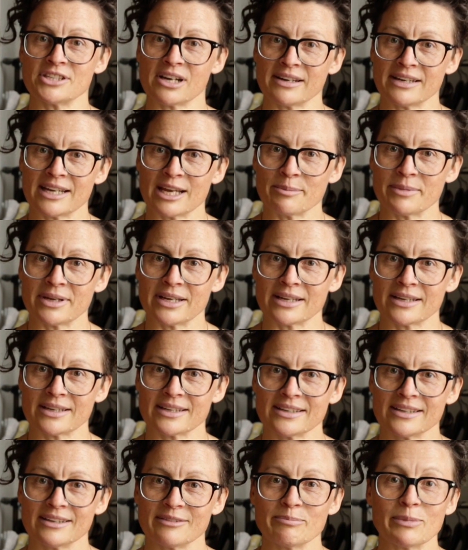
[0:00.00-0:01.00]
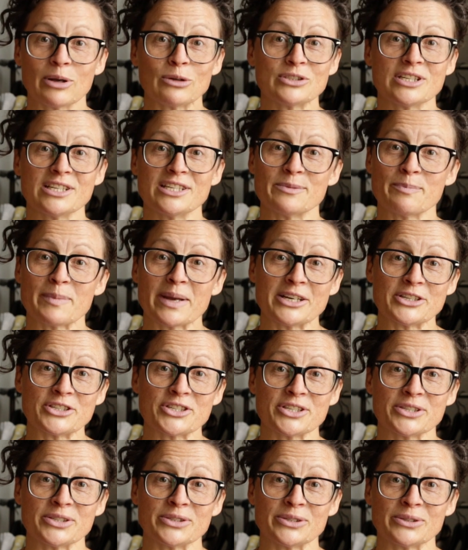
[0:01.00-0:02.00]
dynamic,
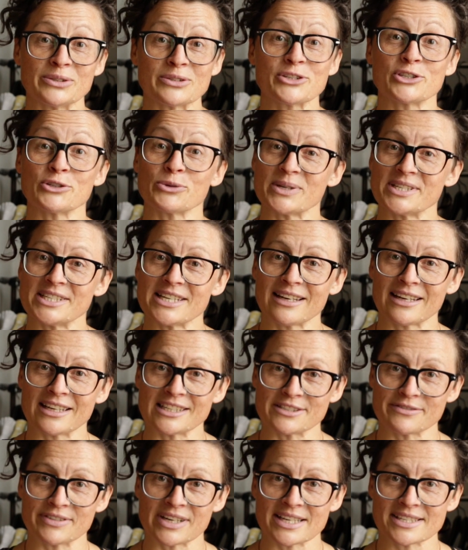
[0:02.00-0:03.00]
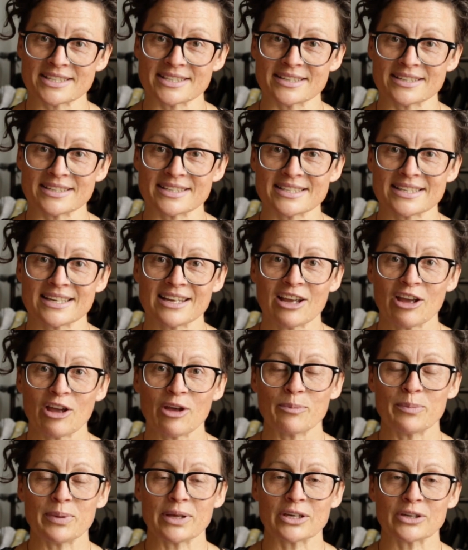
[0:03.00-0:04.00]
multi-dimensional storytelling devices
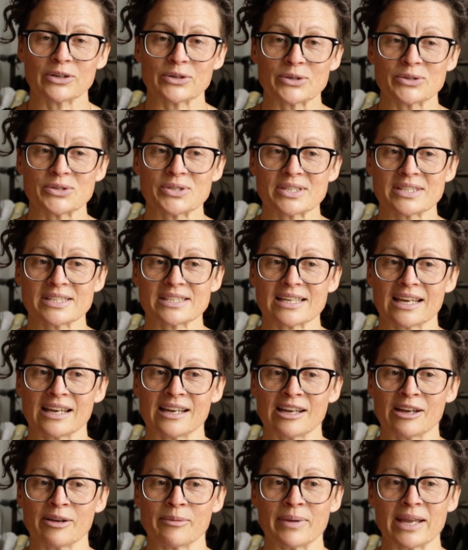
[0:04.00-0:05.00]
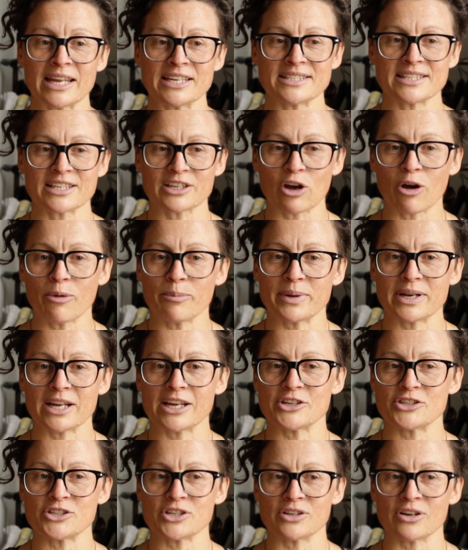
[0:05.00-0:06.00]
because um, it's the
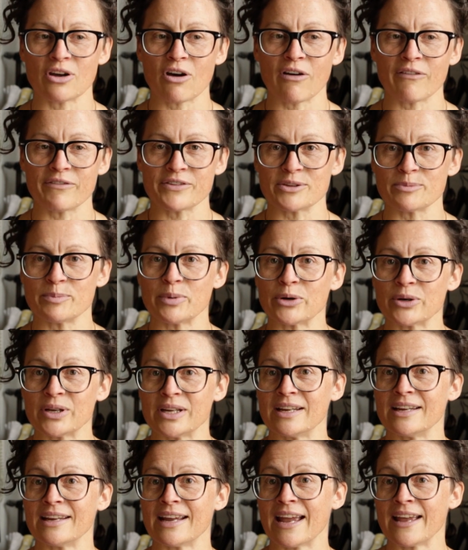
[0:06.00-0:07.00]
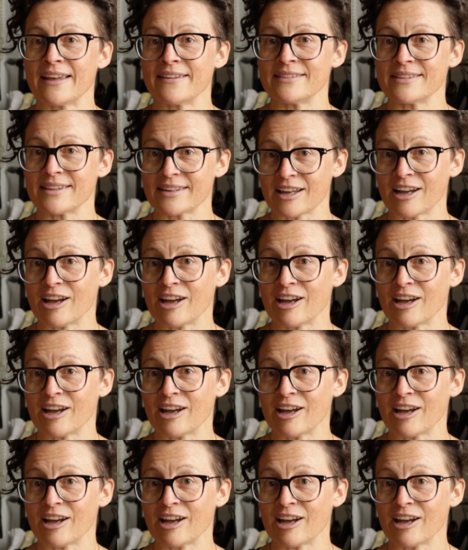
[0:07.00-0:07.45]
combination of the body and the